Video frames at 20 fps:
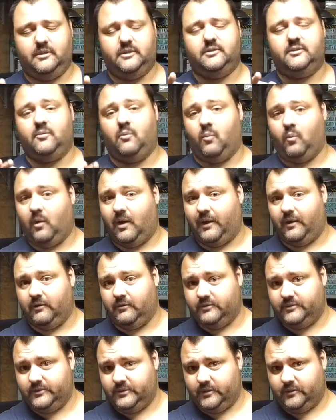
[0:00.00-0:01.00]

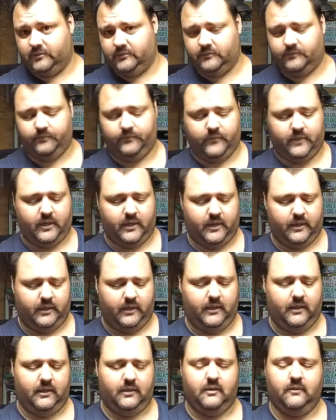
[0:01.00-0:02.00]
wires that I
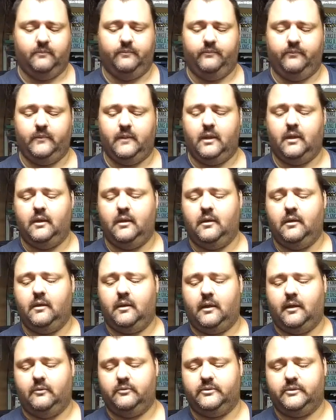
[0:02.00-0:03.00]
need
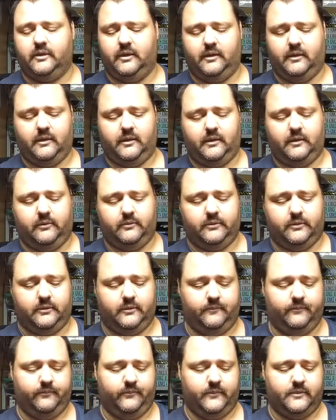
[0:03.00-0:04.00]
outside of the house.
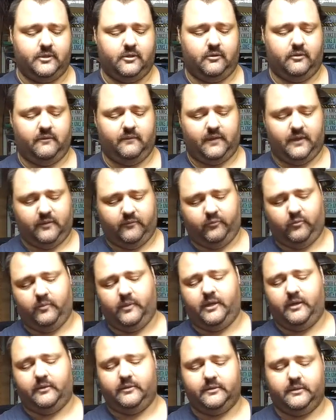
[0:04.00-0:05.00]
So the valve will be
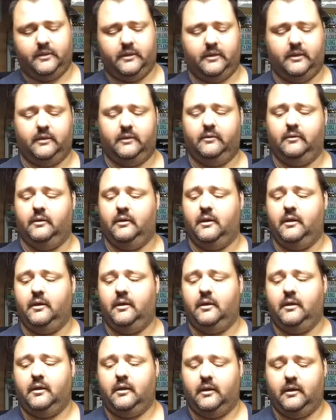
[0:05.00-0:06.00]
outside.
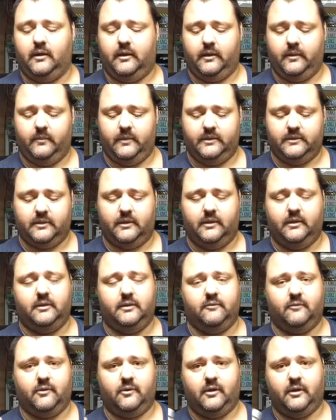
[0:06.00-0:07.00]
That means I need to
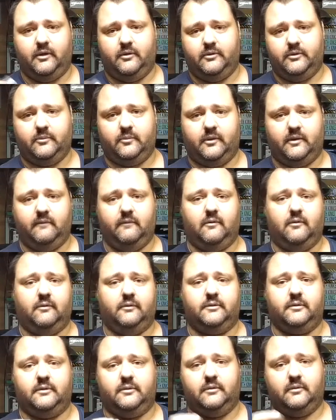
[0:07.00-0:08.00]
run 120
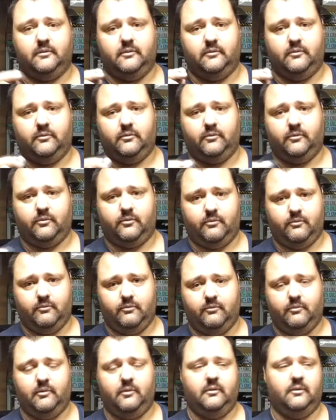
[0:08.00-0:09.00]
volts through.
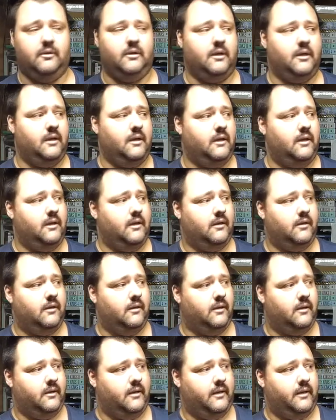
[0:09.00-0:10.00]

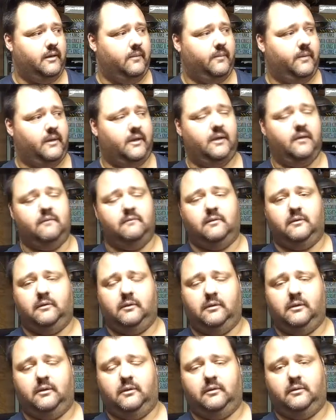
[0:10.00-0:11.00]
I happen to have a
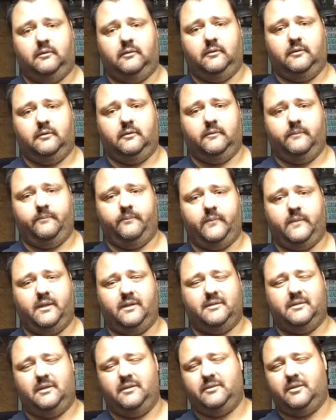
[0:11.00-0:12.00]
little,
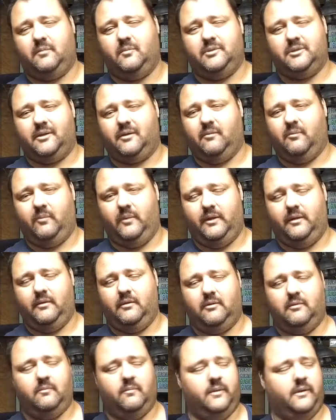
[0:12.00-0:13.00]
it's almost like a
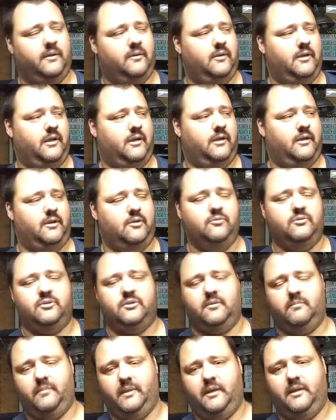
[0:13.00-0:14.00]
window, but it used
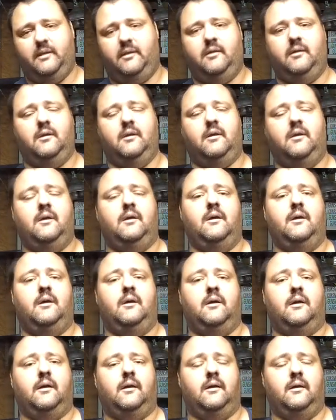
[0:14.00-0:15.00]
to be
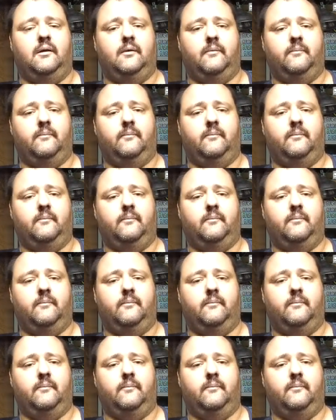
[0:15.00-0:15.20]
a